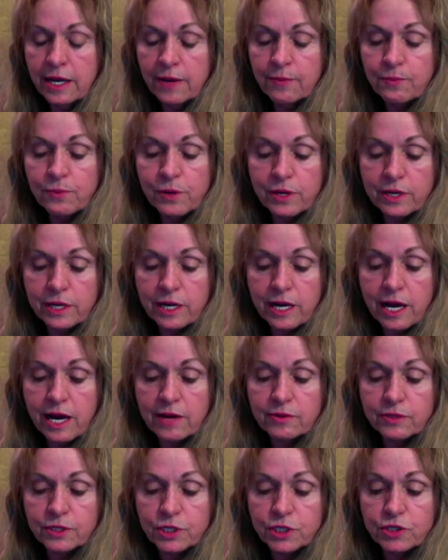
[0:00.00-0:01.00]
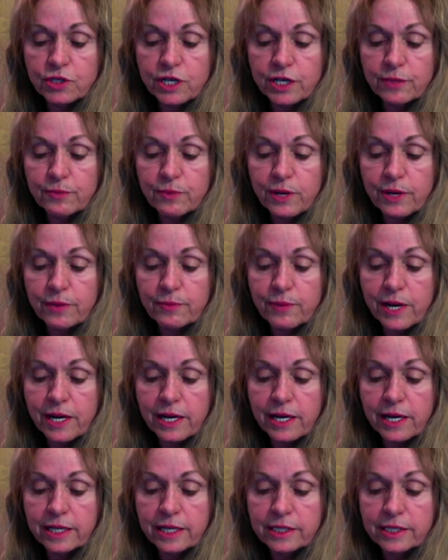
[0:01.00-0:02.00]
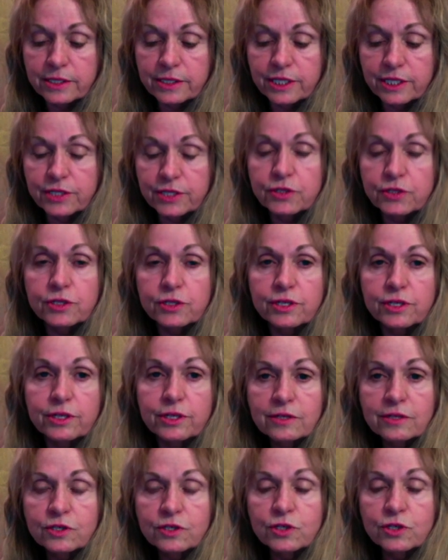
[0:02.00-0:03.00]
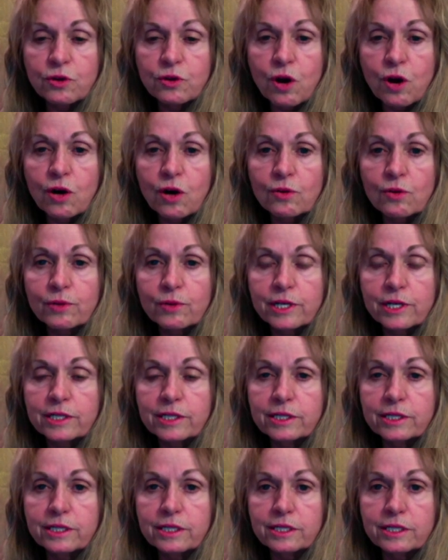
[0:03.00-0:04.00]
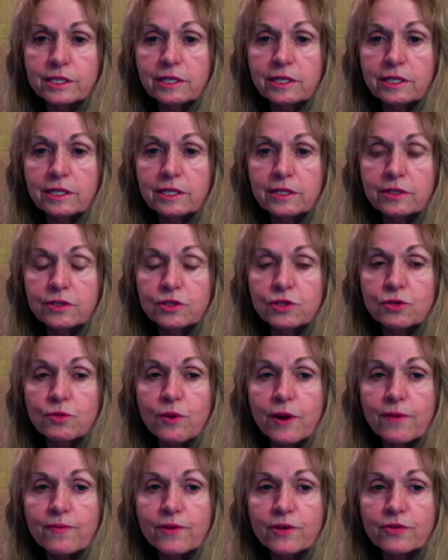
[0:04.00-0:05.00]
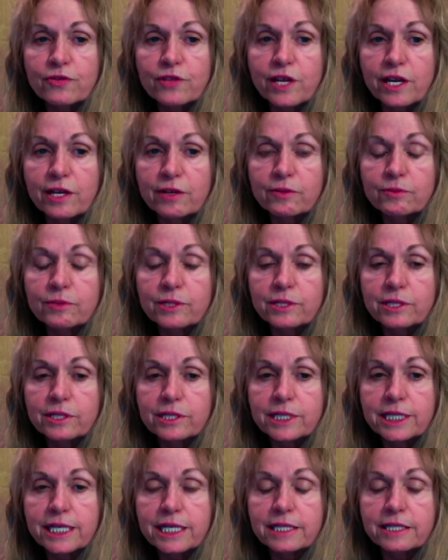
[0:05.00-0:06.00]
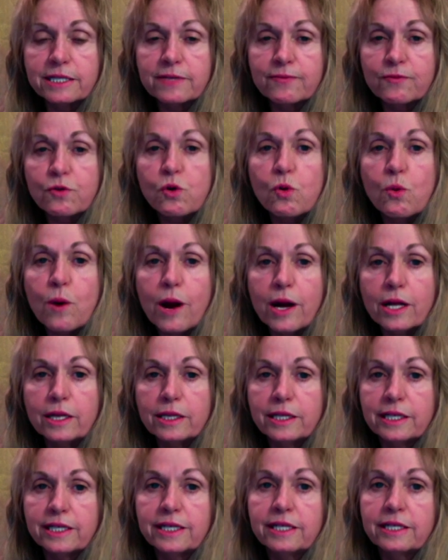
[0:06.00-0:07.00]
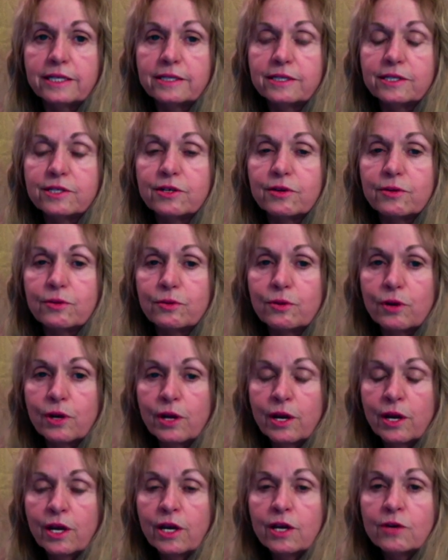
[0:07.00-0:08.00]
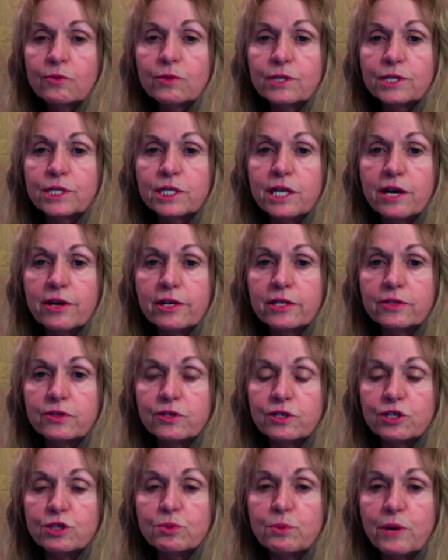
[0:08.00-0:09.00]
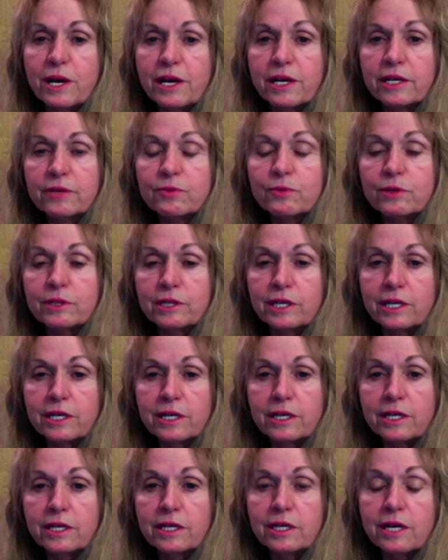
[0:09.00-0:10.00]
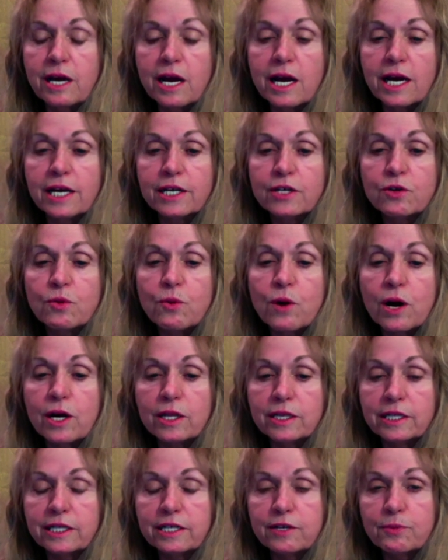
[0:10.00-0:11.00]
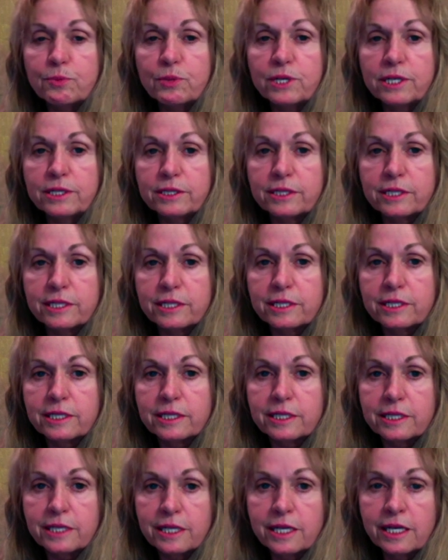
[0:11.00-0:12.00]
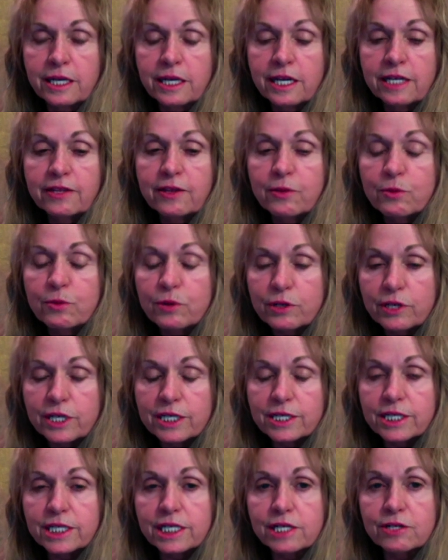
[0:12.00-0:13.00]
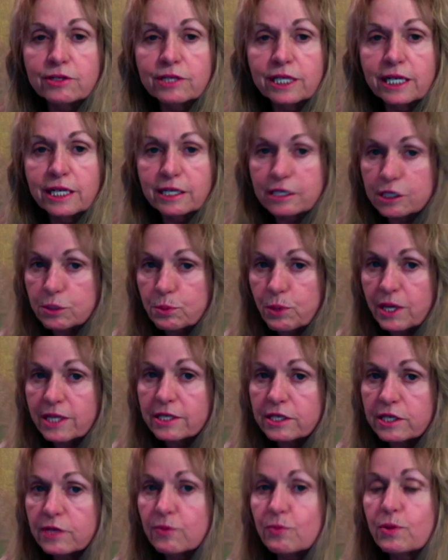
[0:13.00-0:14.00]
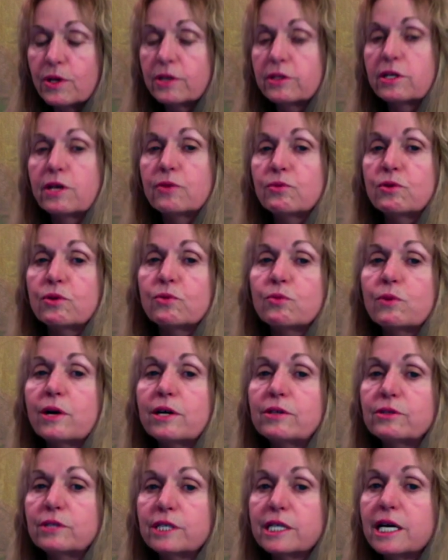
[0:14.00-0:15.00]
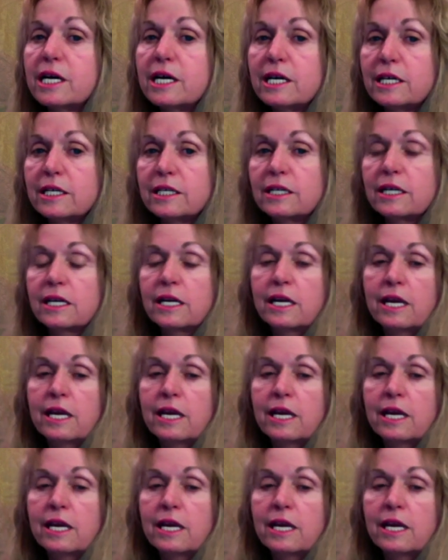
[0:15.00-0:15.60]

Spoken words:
But I was trained by my teacher to always do everything with a sense of quality. So we started just buying really high quality pieces. They weren't necessarily expensive, but they were well done.